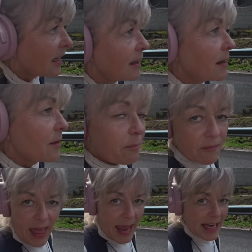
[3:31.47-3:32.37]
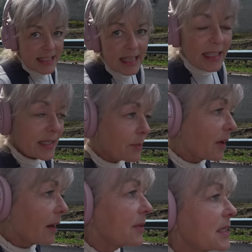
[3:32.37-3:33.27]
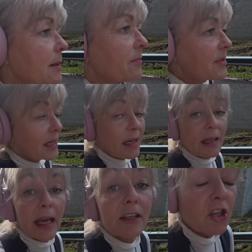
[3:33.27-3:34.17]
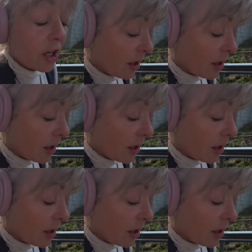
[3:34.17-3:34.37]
the 80s when I was a teenager.